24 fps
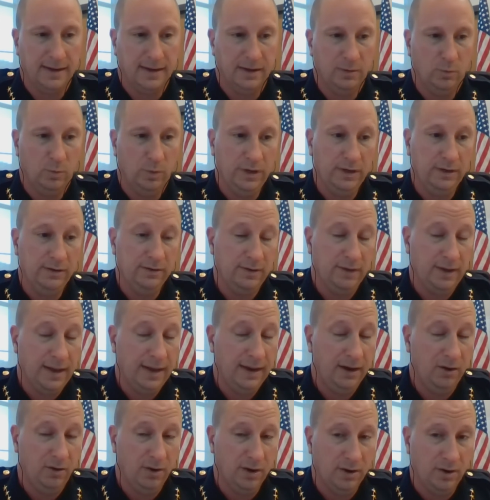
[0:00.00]
And we
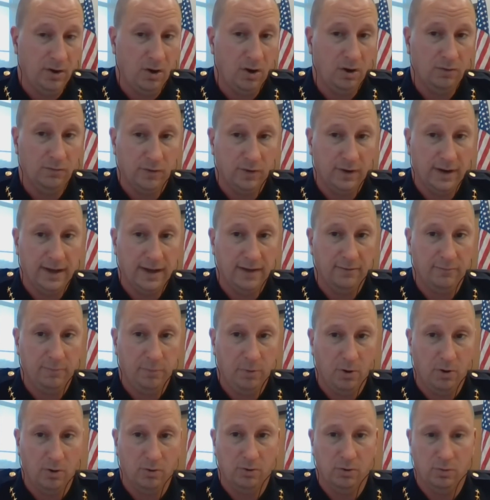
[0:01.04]
here in Hartford have
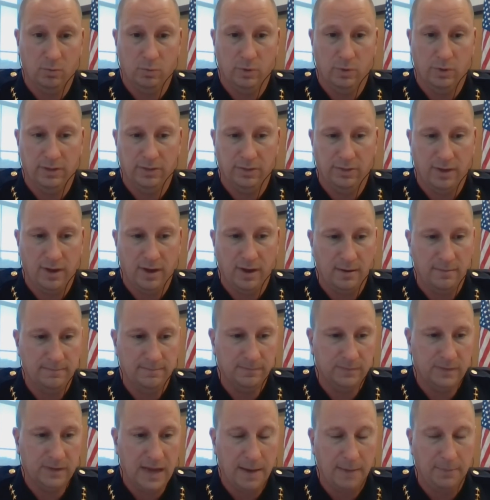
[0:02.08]
partnered with um,
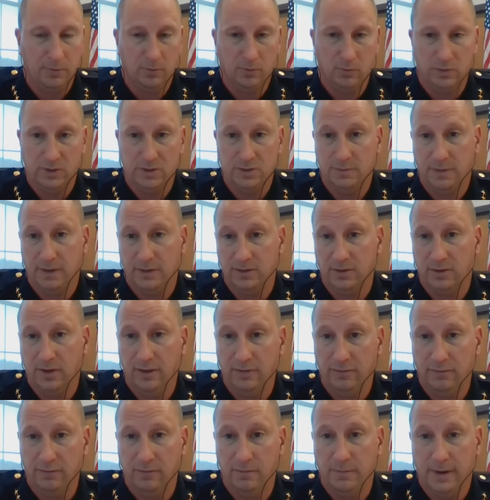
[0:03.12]
Capitol Region Mental
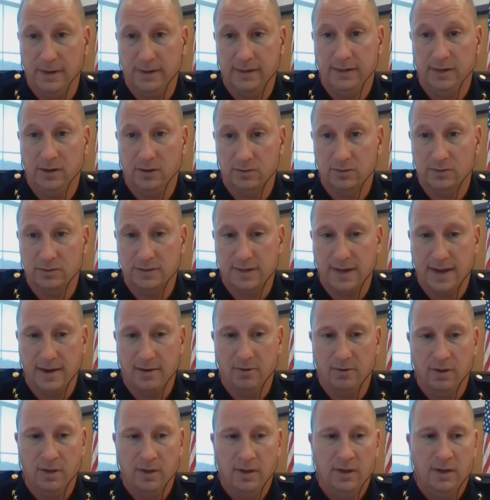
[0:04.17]
Health for many years
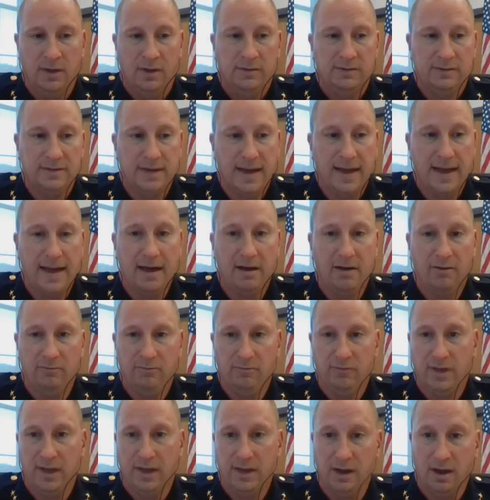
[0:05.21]
now to
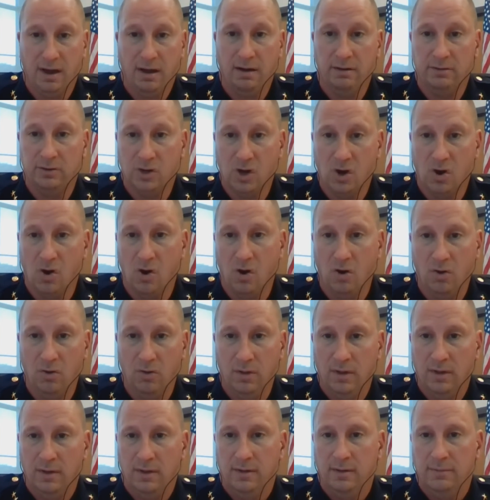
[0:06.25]
have an on
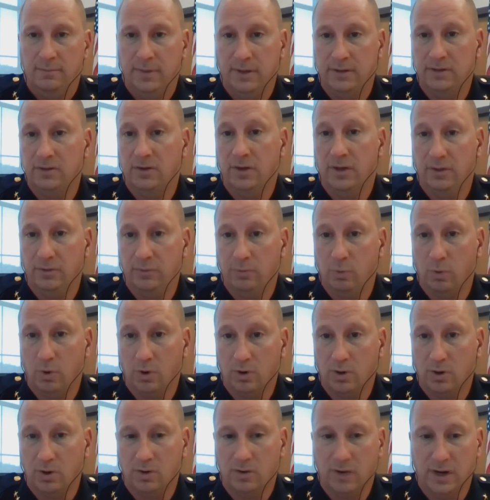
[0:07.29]
call mental health
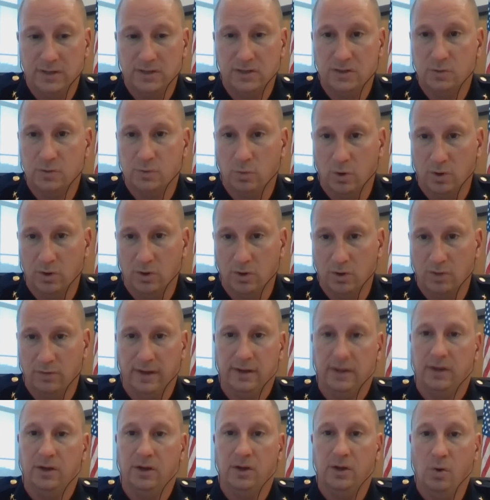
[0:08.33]
worker, crisis worker that
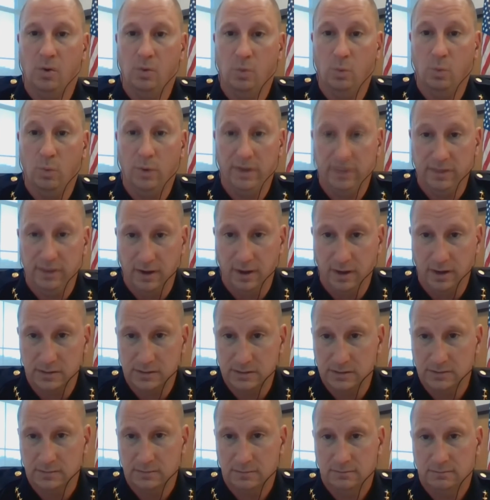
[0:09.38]
can go with
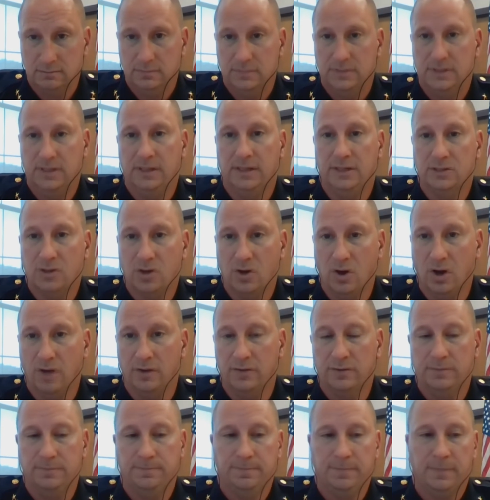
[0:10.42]
us to these
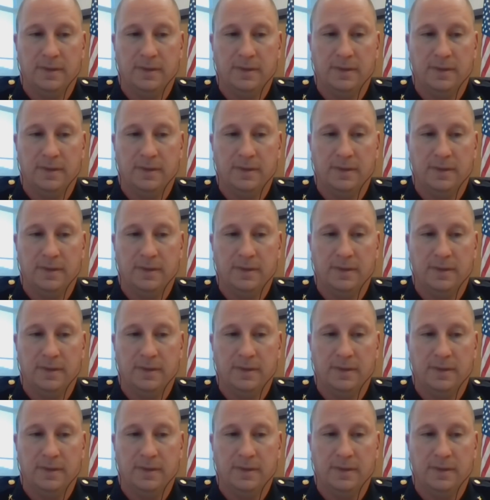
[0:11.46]
calls.